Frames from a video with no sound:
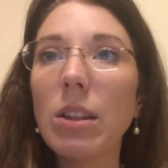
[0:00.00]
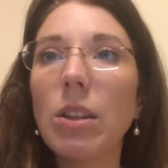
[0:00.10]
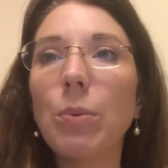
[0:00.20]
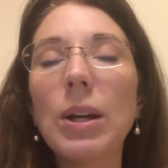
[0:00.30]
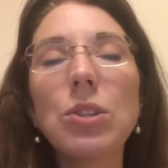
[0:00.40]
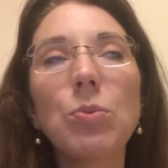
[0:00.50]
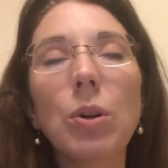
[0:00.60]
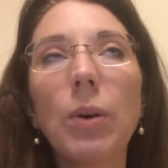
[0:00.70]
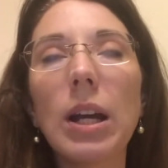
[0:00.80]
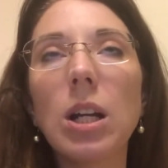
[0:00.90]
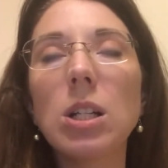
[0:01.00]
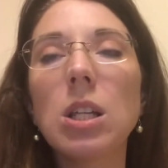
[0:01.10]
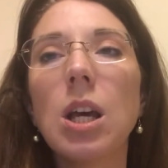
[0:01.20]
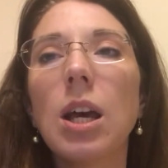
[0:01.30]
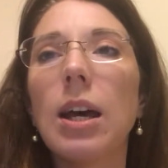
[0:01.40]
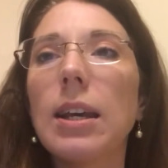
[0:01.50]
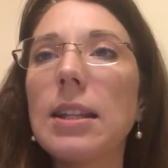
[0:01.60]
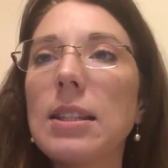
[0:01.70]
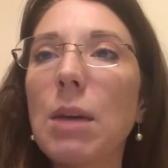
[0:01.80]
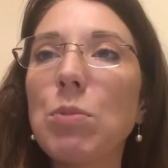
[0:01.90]
The West requires a
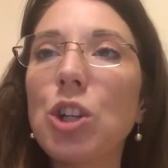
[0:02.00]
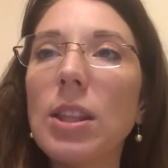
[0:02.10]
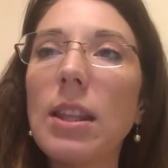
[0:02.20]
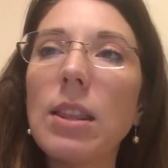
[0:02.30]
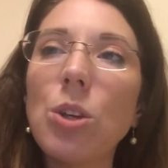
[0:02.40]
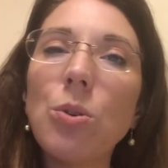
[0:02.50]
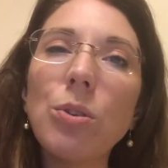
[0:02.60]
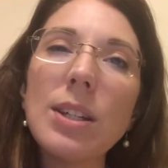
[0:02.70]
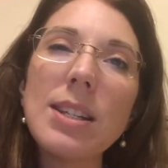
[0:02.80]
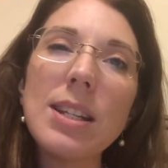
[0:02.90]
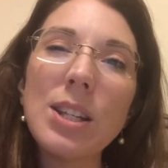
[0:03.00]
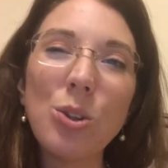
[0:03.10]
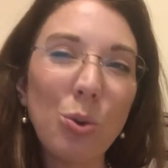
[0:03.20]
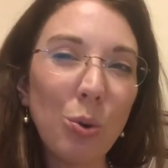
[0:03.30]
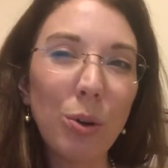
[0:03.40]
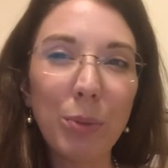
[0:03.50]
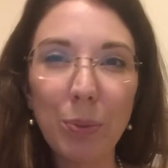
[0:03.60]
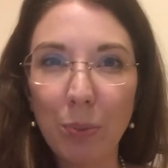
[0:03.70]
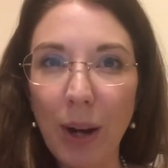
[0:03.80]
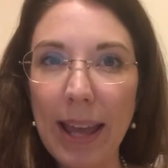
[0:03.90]
conception that the Eucharist isn't normal
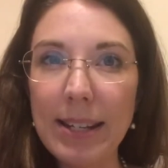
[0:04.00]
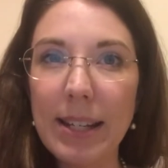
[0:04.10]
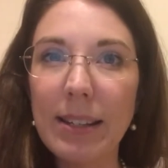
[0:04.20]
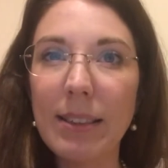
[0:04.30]
bread,